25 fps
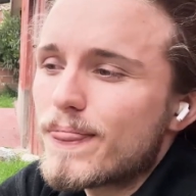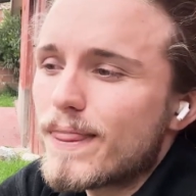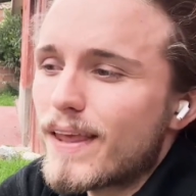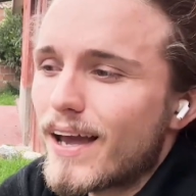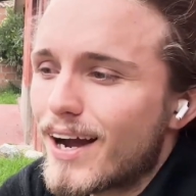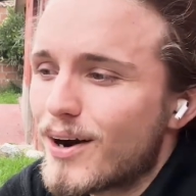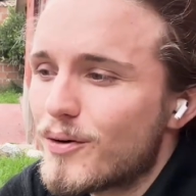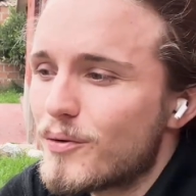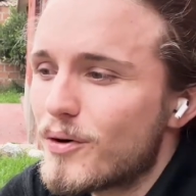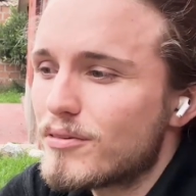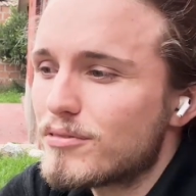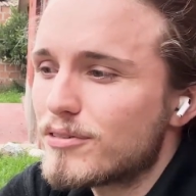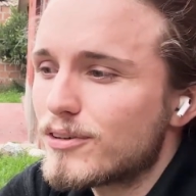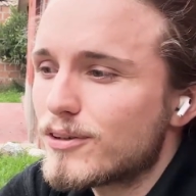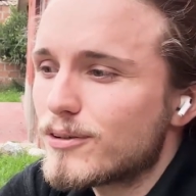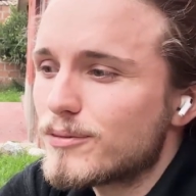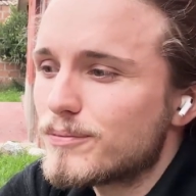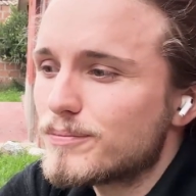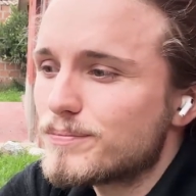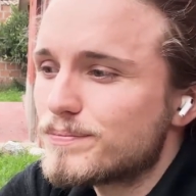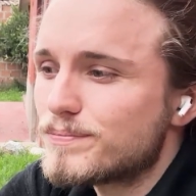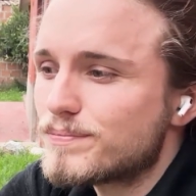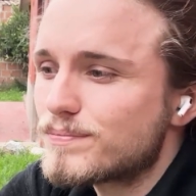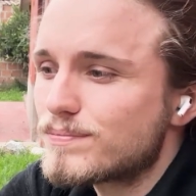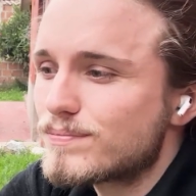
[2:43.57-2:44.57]
However,
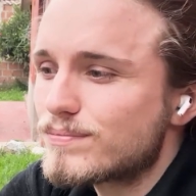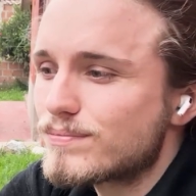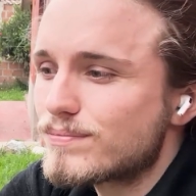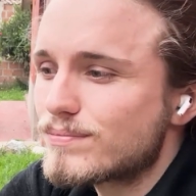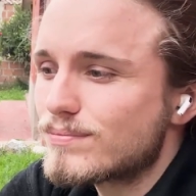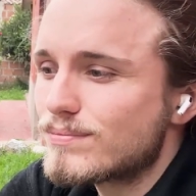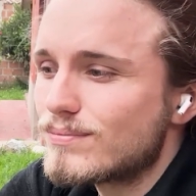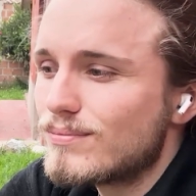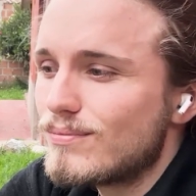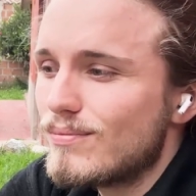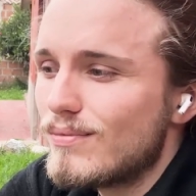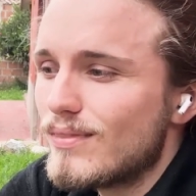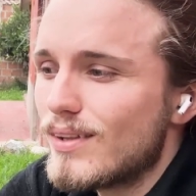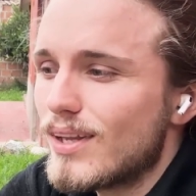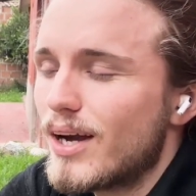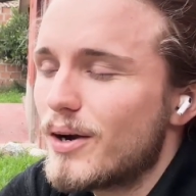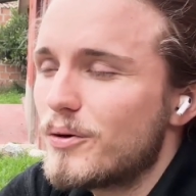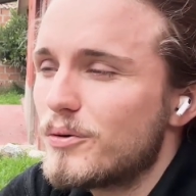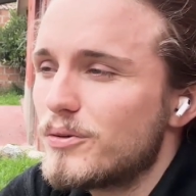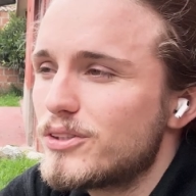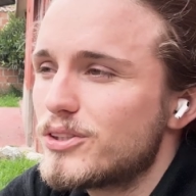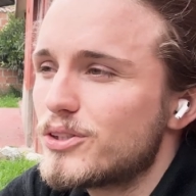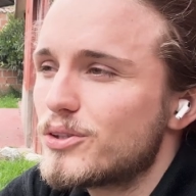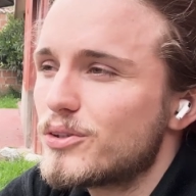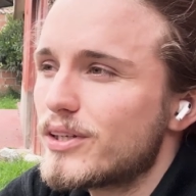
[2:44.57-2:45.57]
I
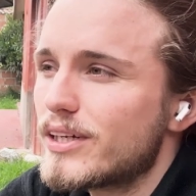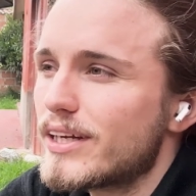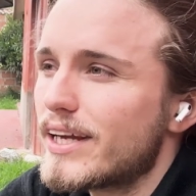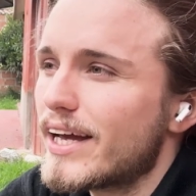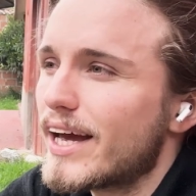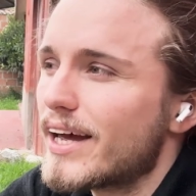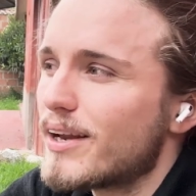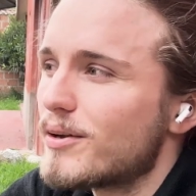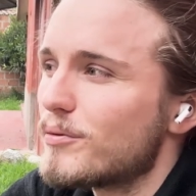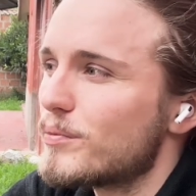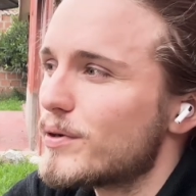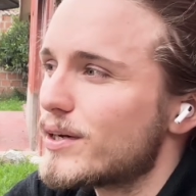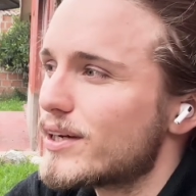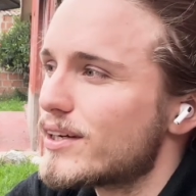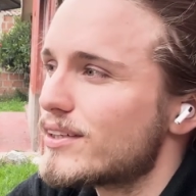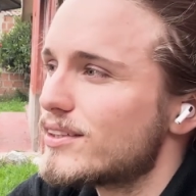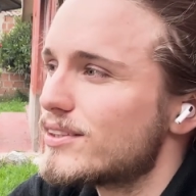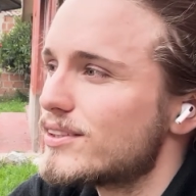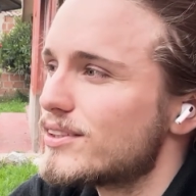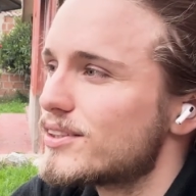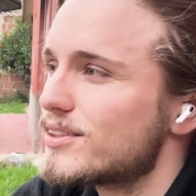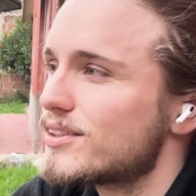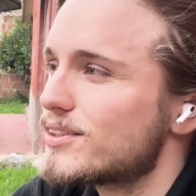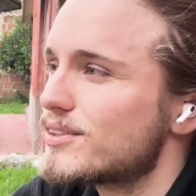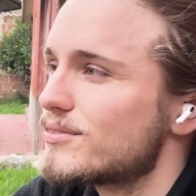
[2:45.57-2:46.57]
would do it again
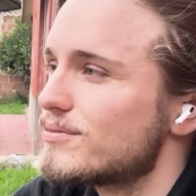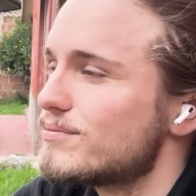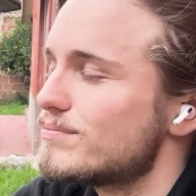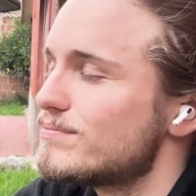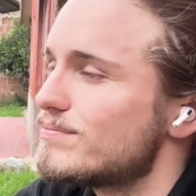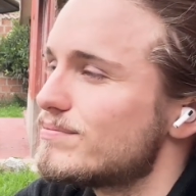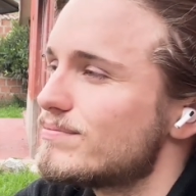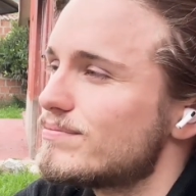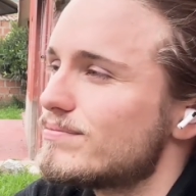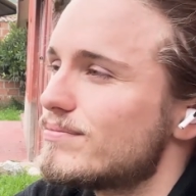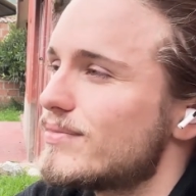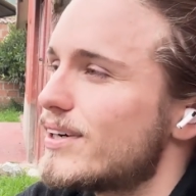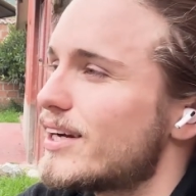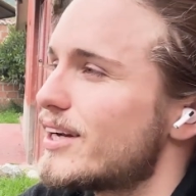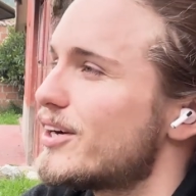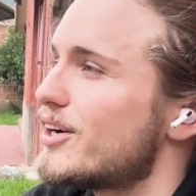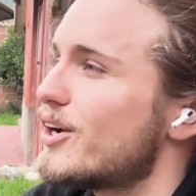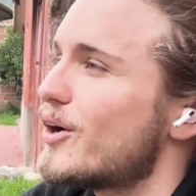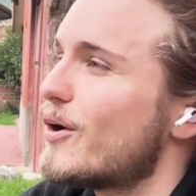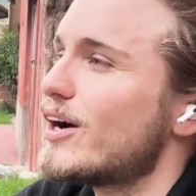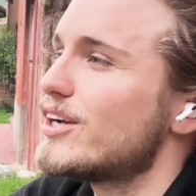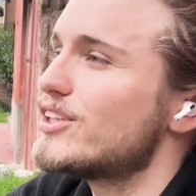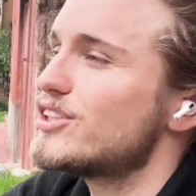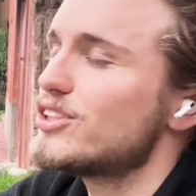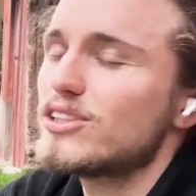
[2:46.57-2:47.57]
because, I don't
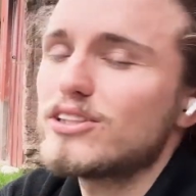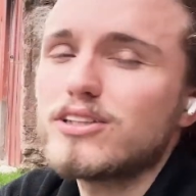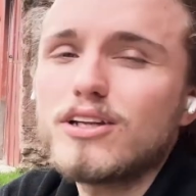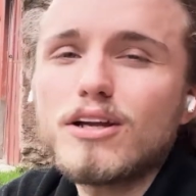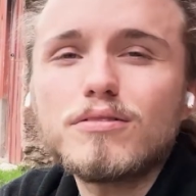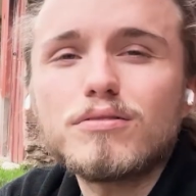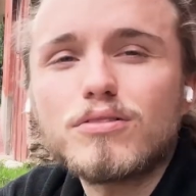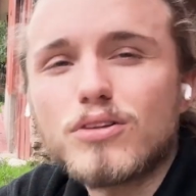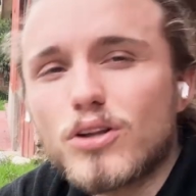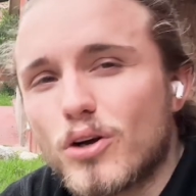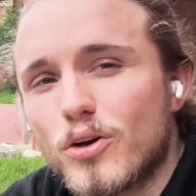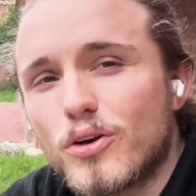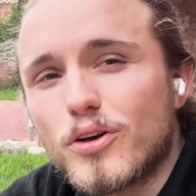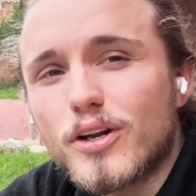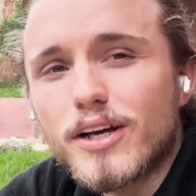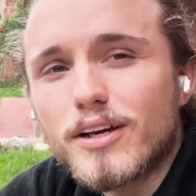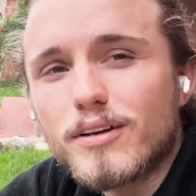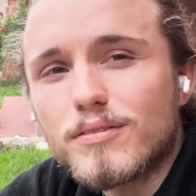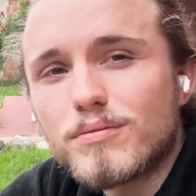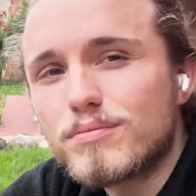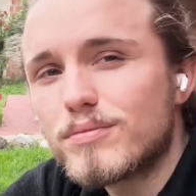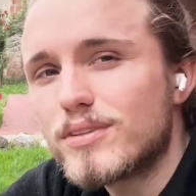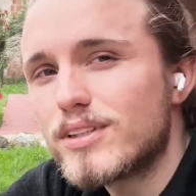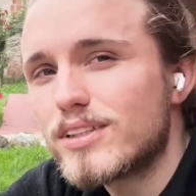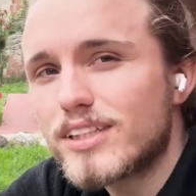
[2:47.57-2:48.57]
know, I just love learning.
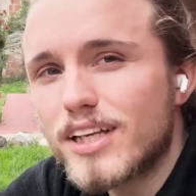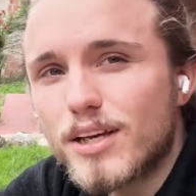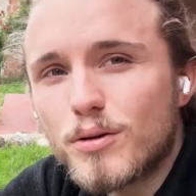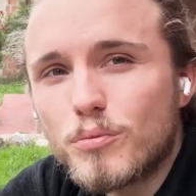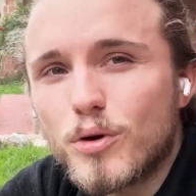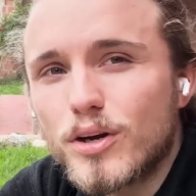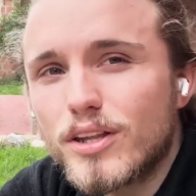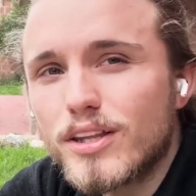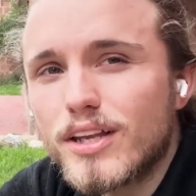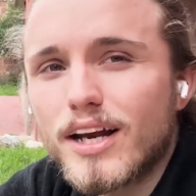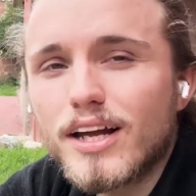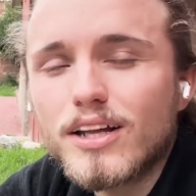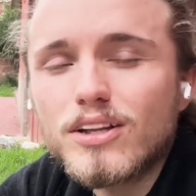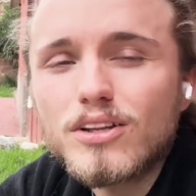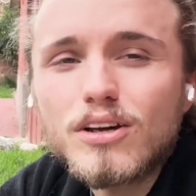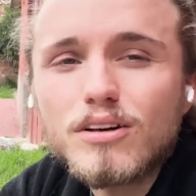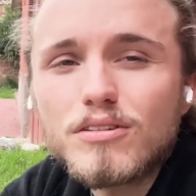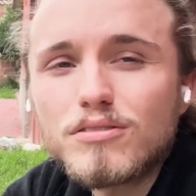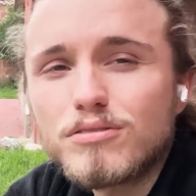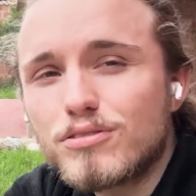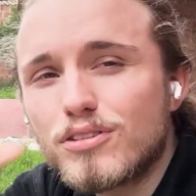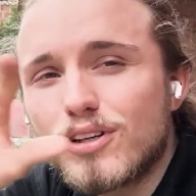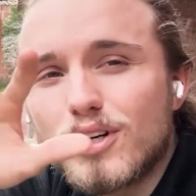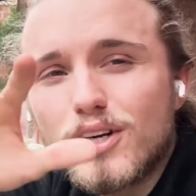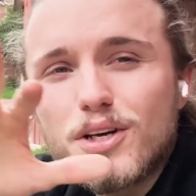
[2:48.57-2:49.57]
The same way that I
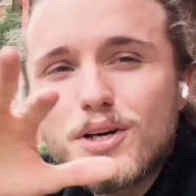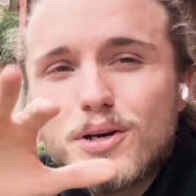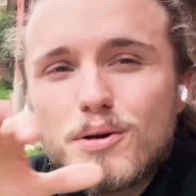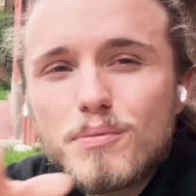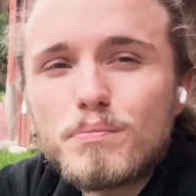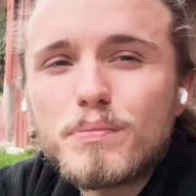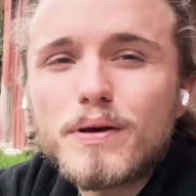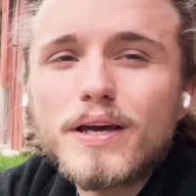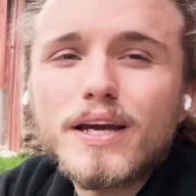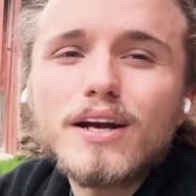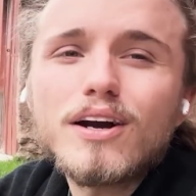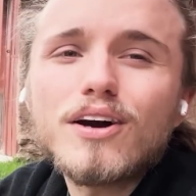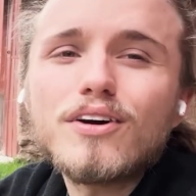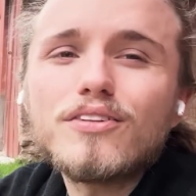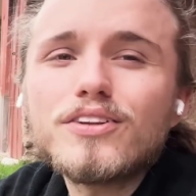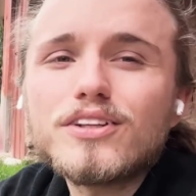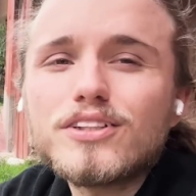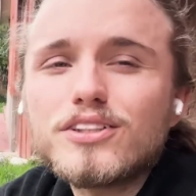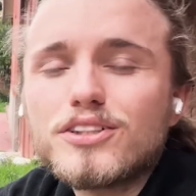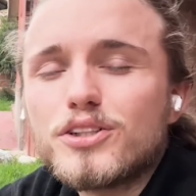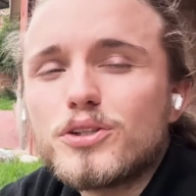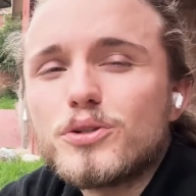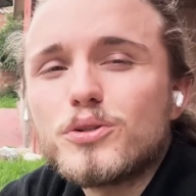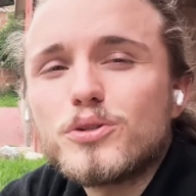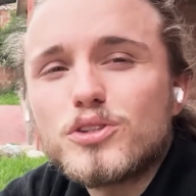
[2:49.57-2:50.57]
love being on
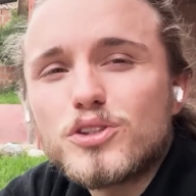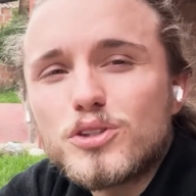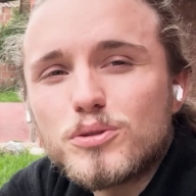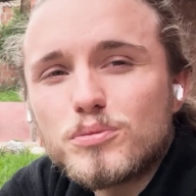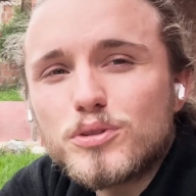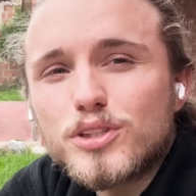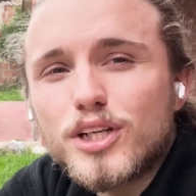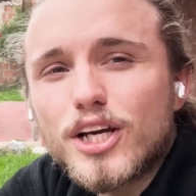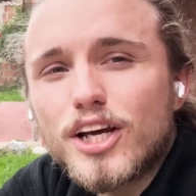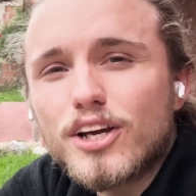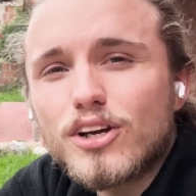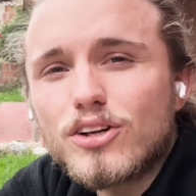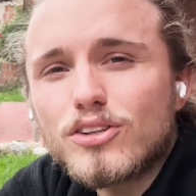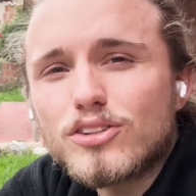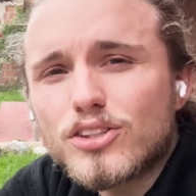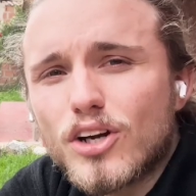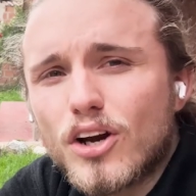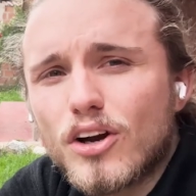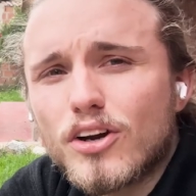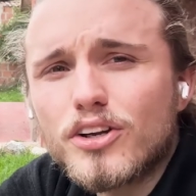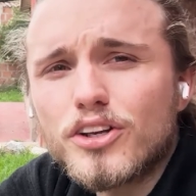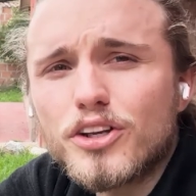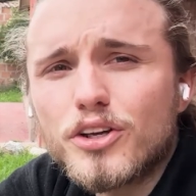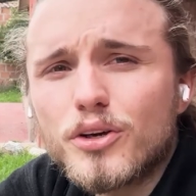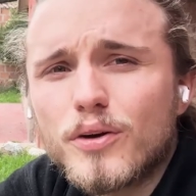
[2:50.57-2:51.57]
this YouTube channel,
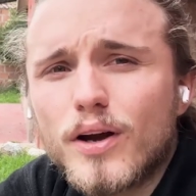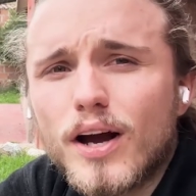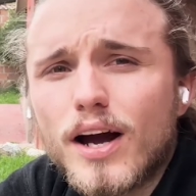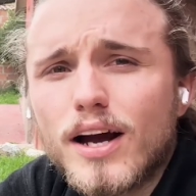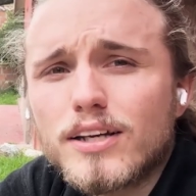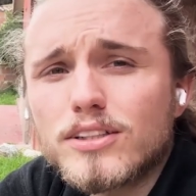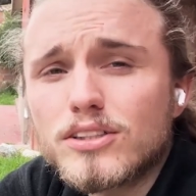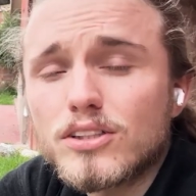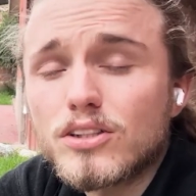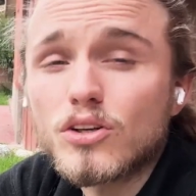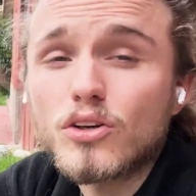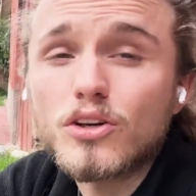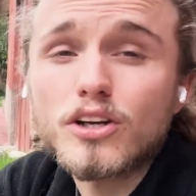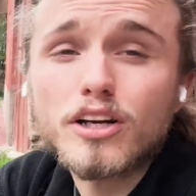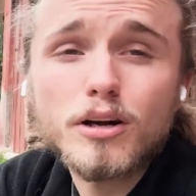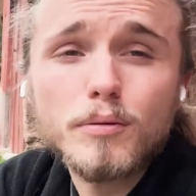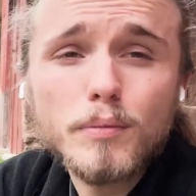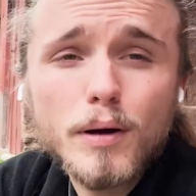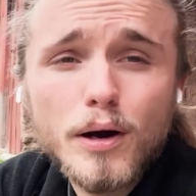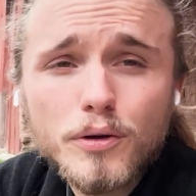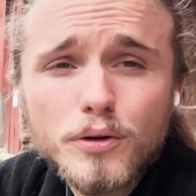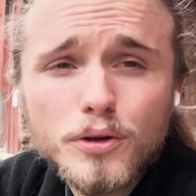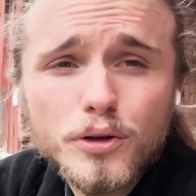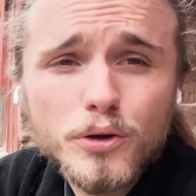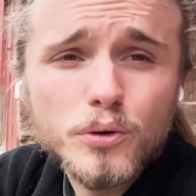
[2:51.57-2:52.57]
talking to you guys, learning
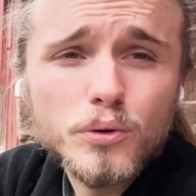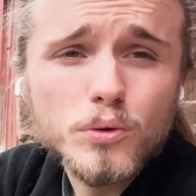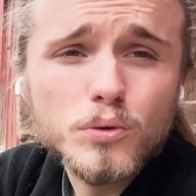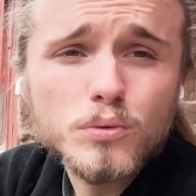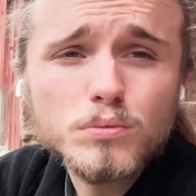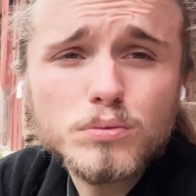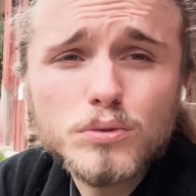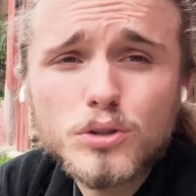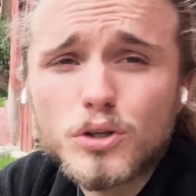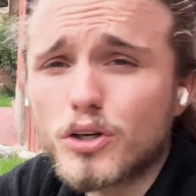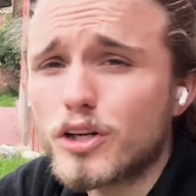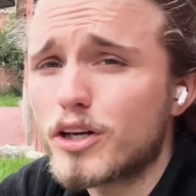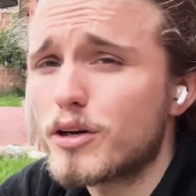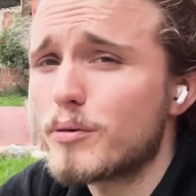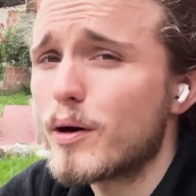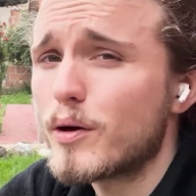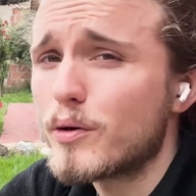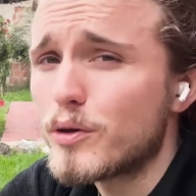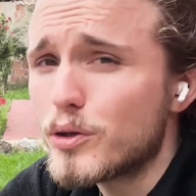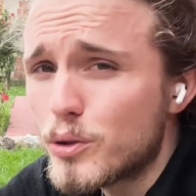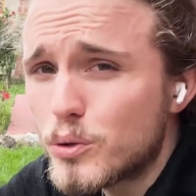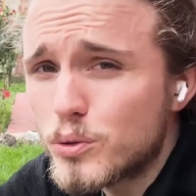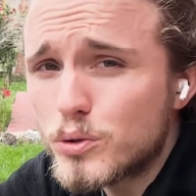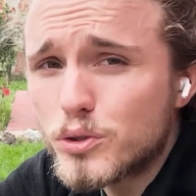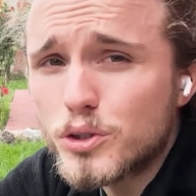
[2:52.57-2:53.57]
about
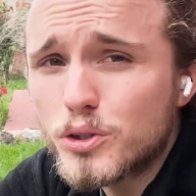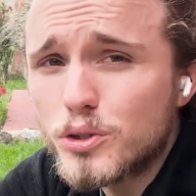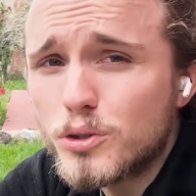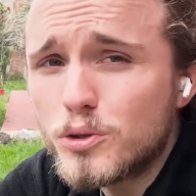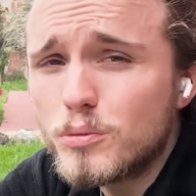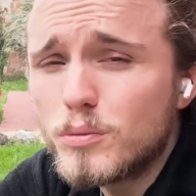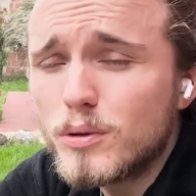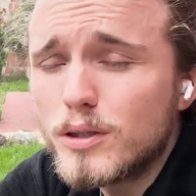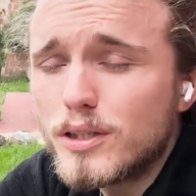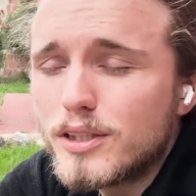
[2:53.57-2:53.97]
YouTube.